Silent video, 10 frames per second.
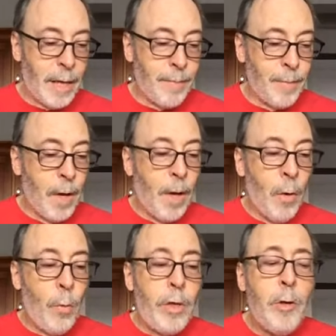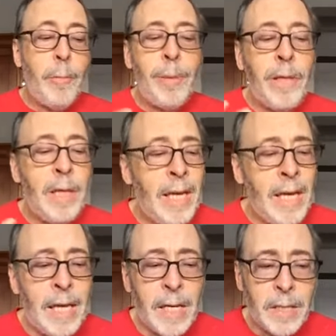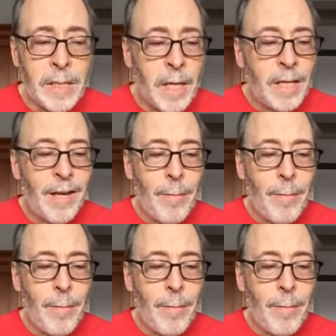I said. Would you please